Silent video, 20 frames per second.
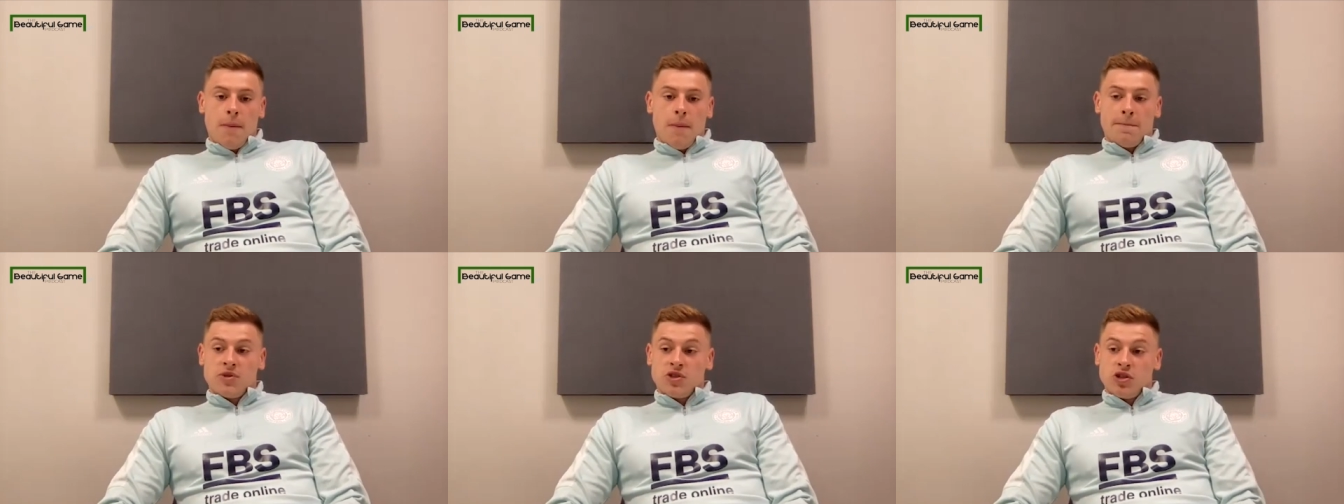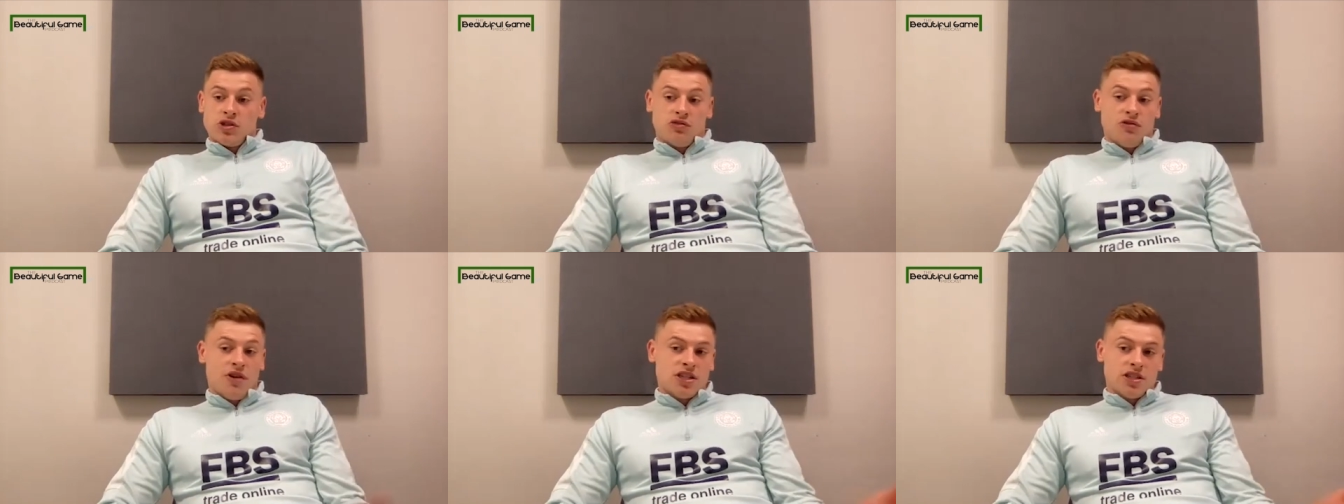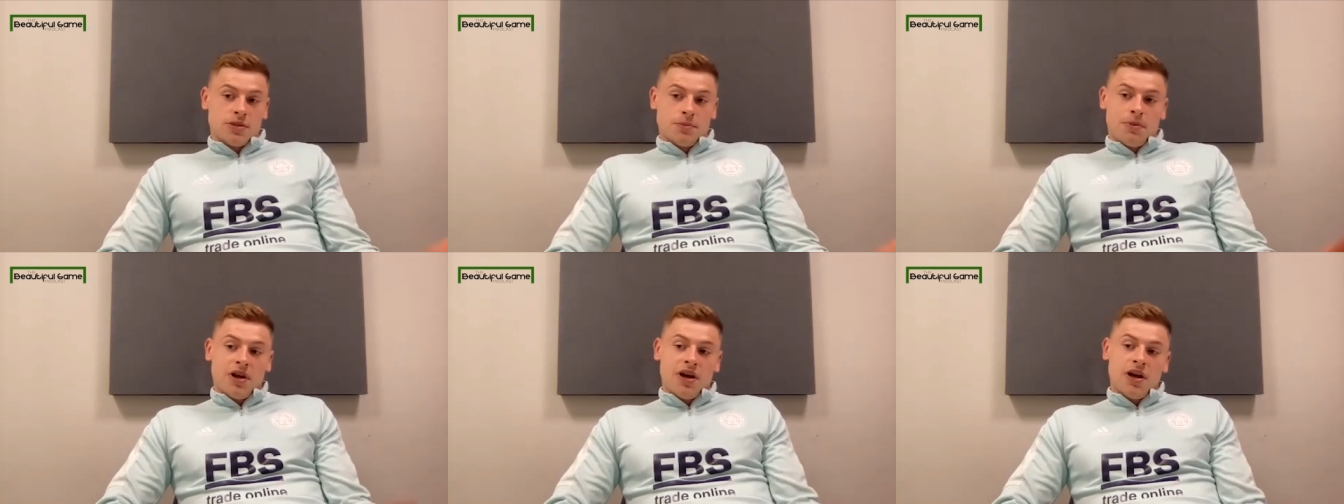Um, so it's
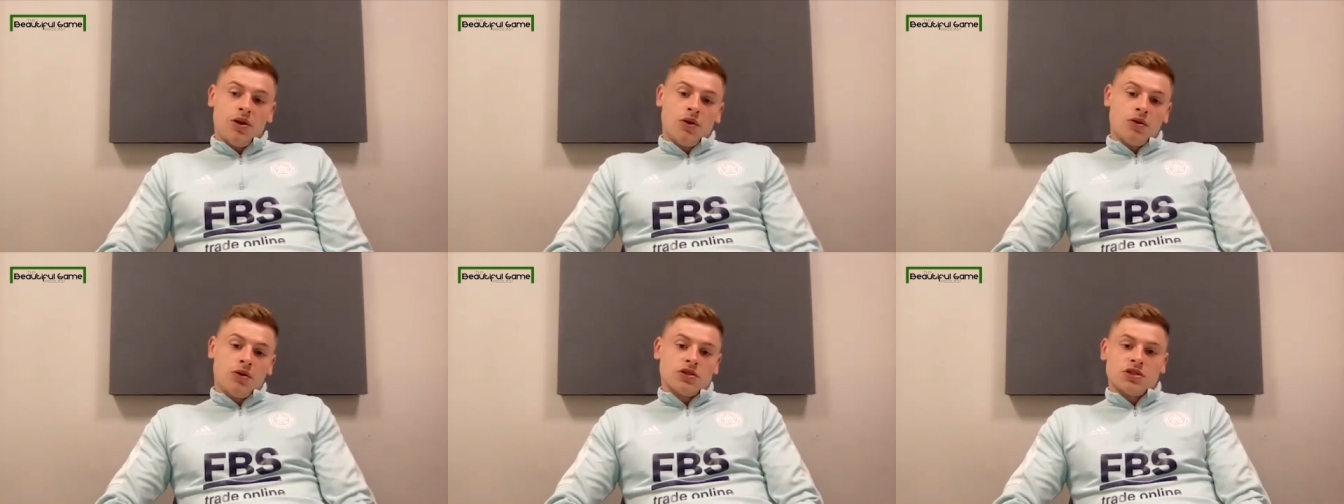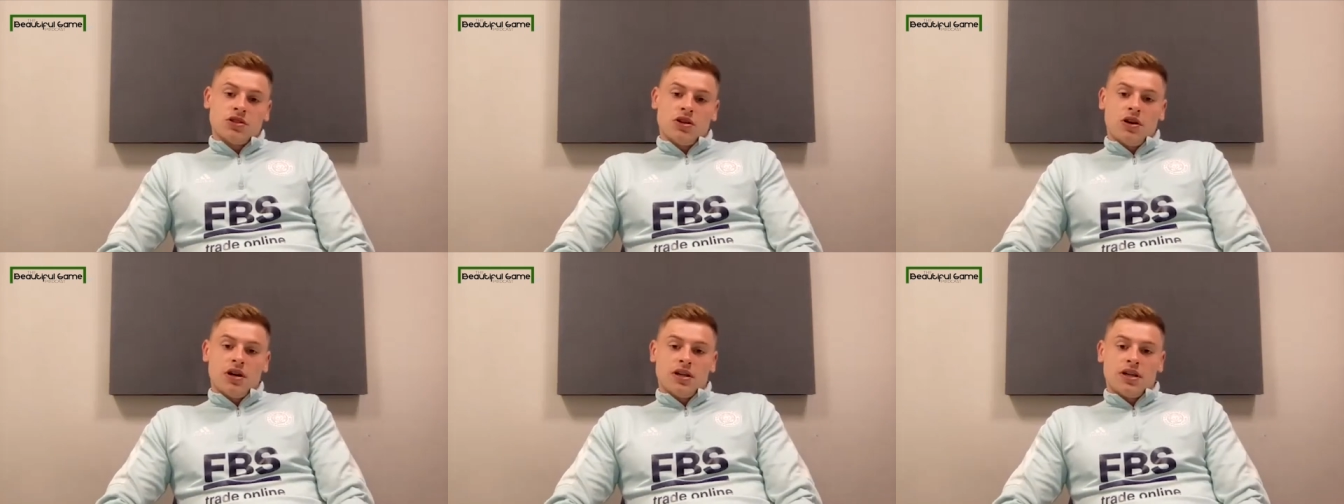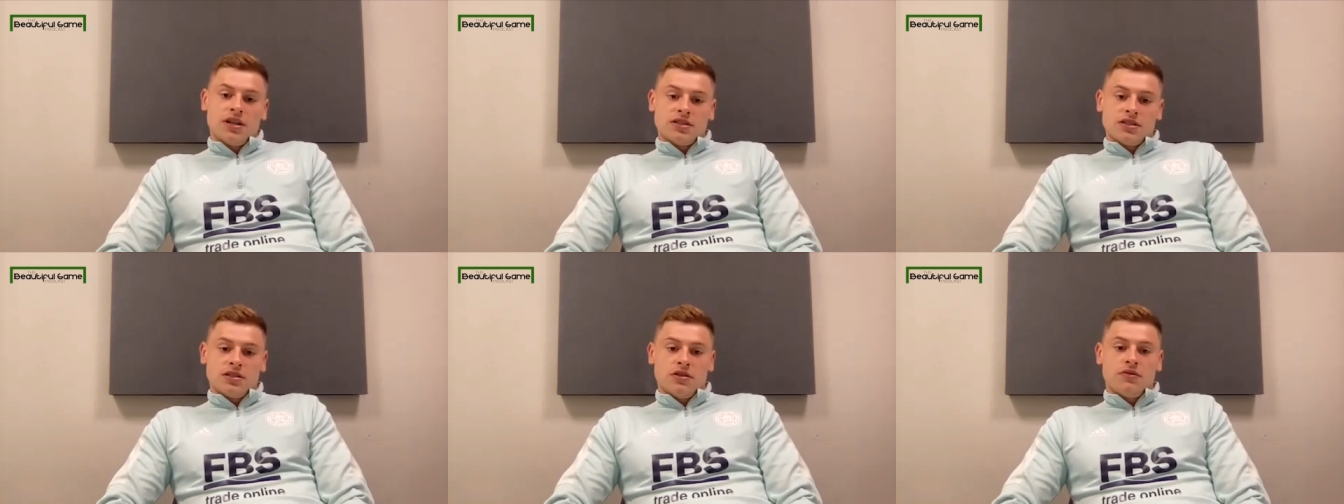great to play
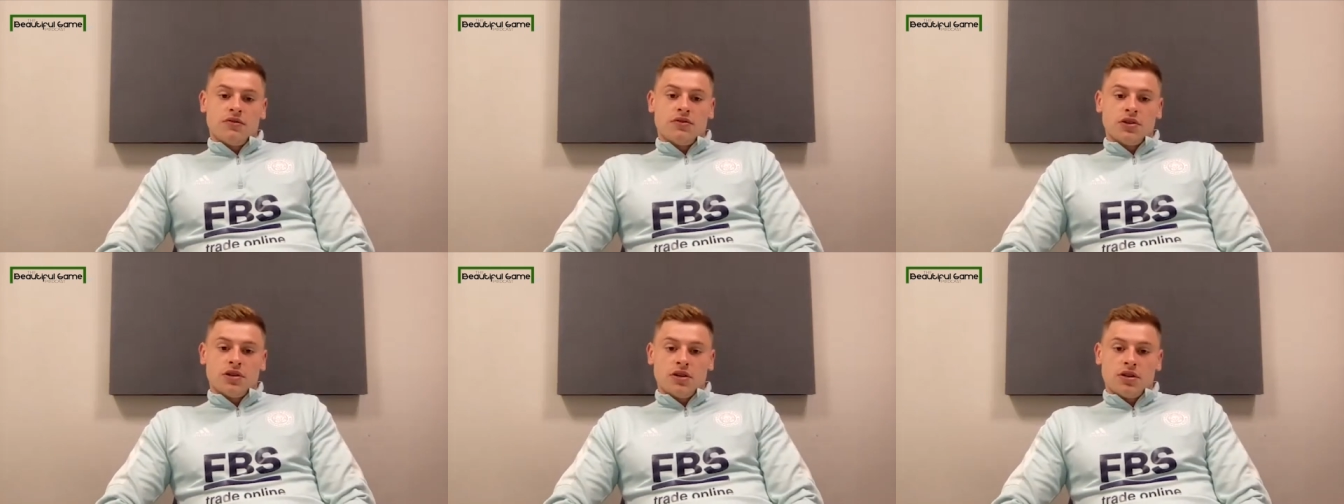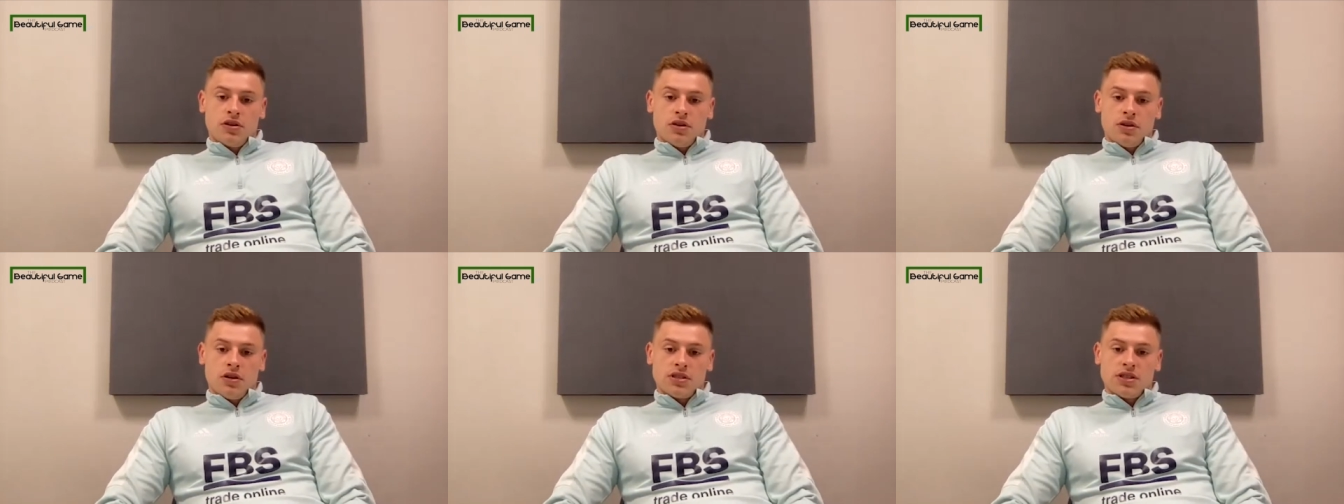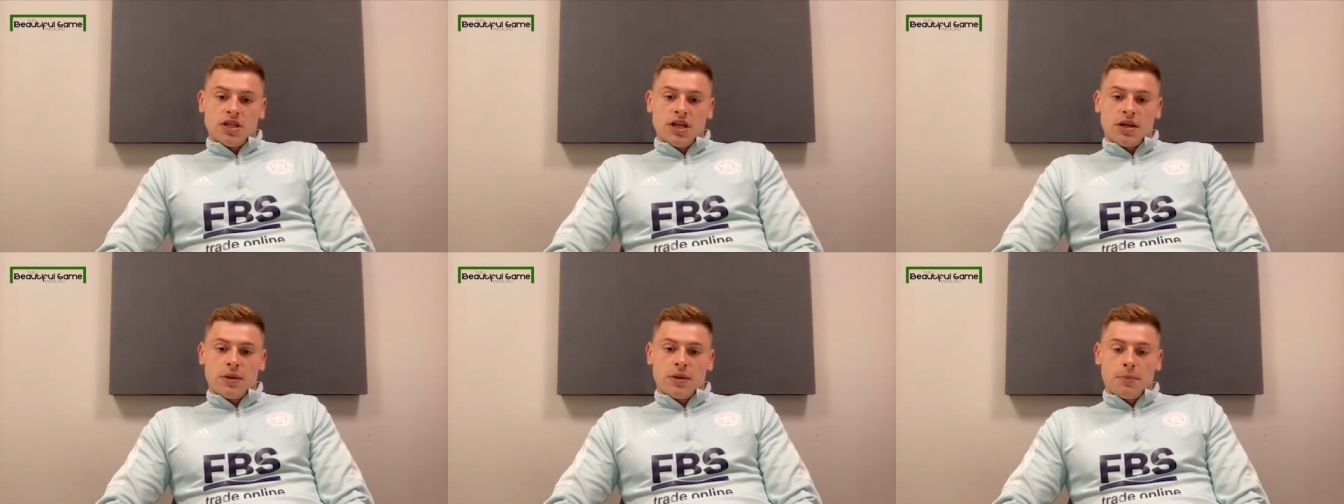alongside as another
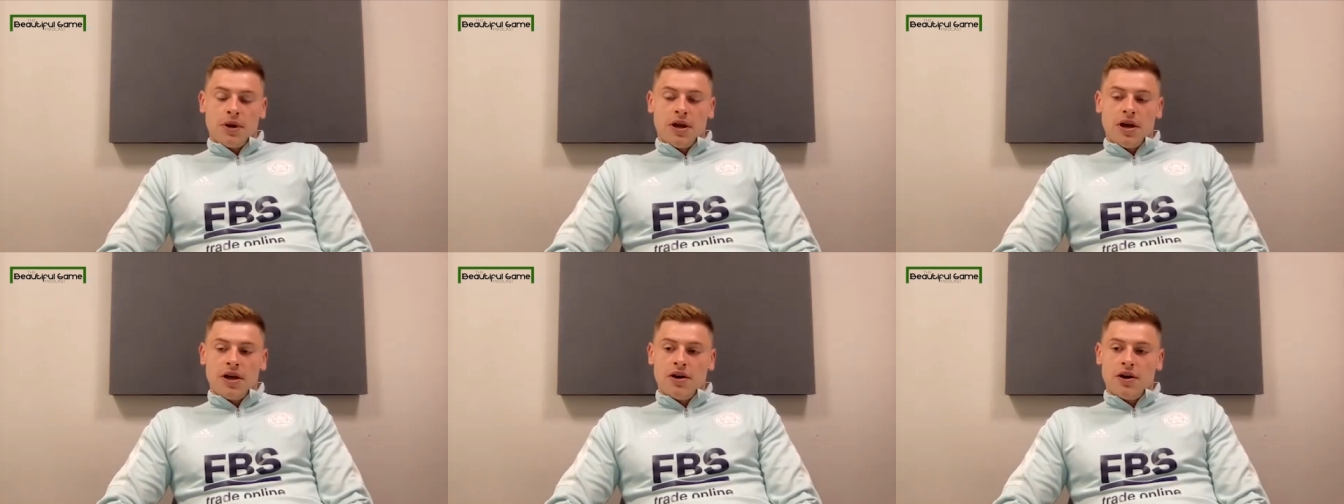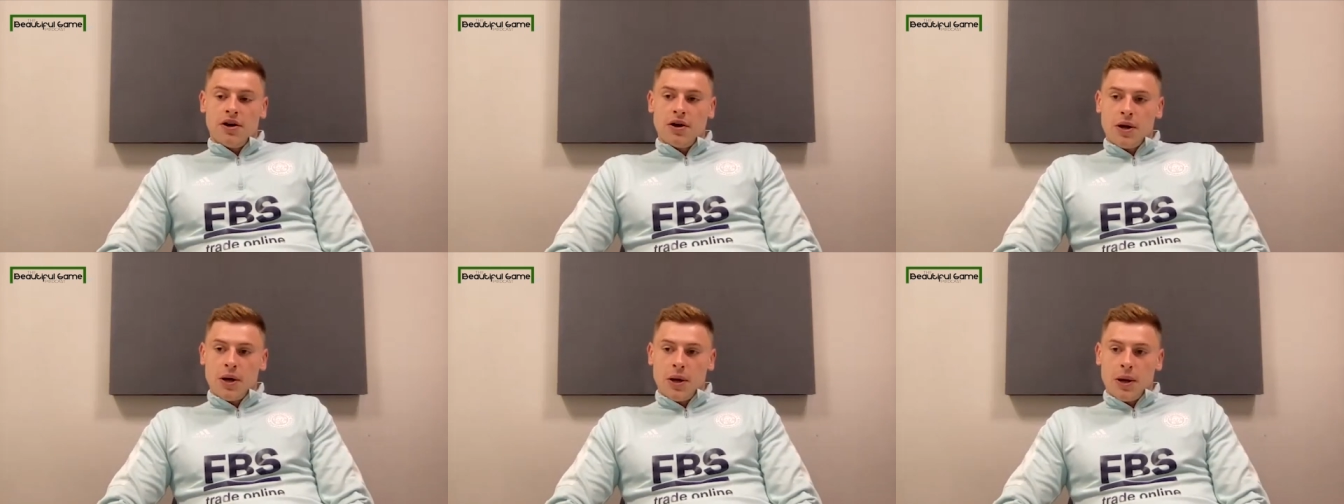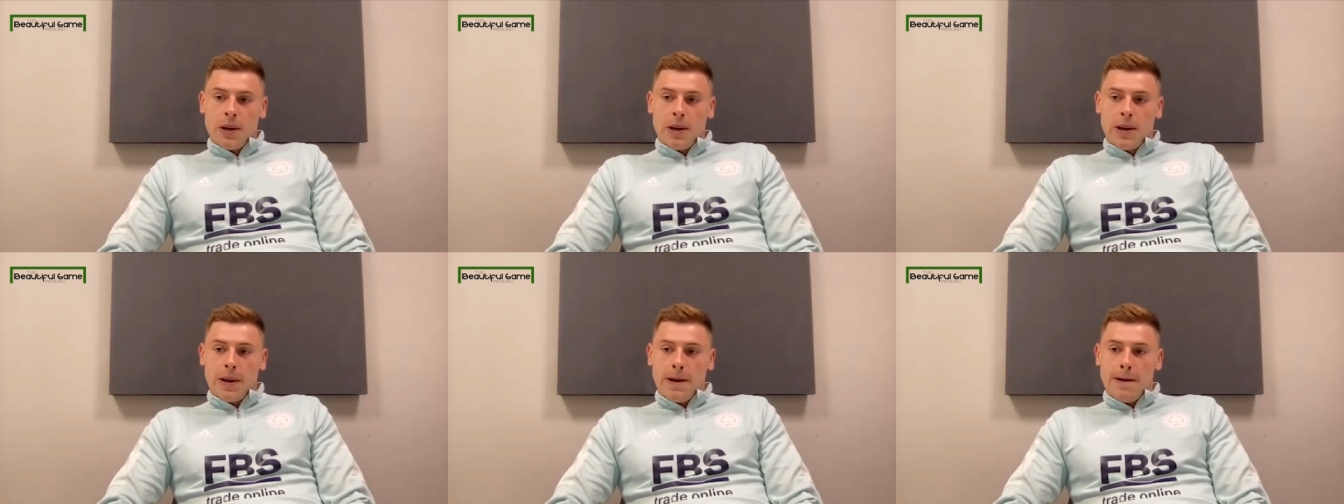attacking player.
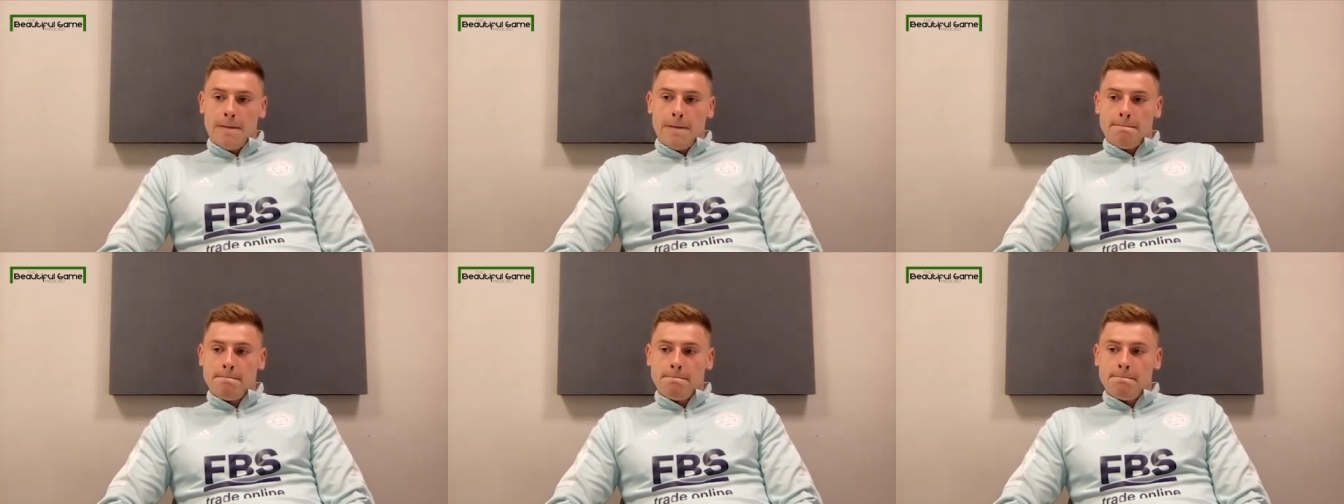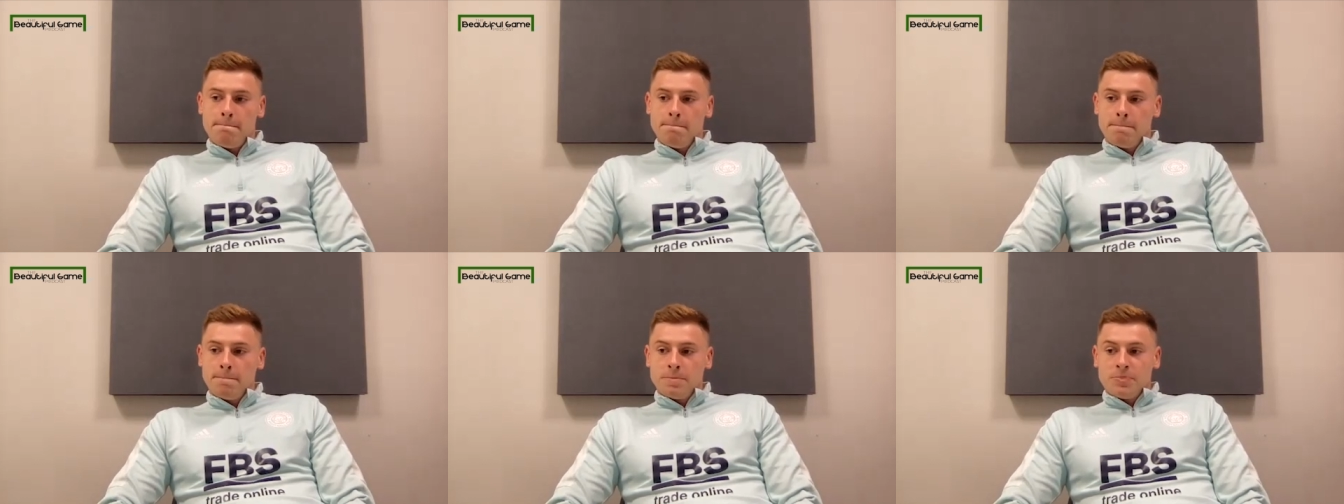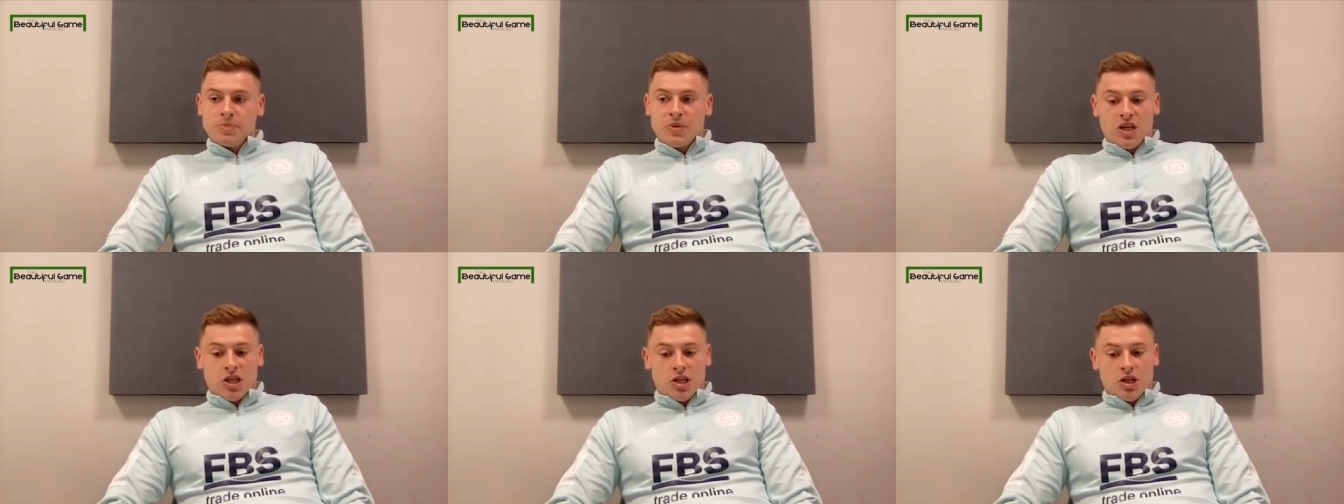Um,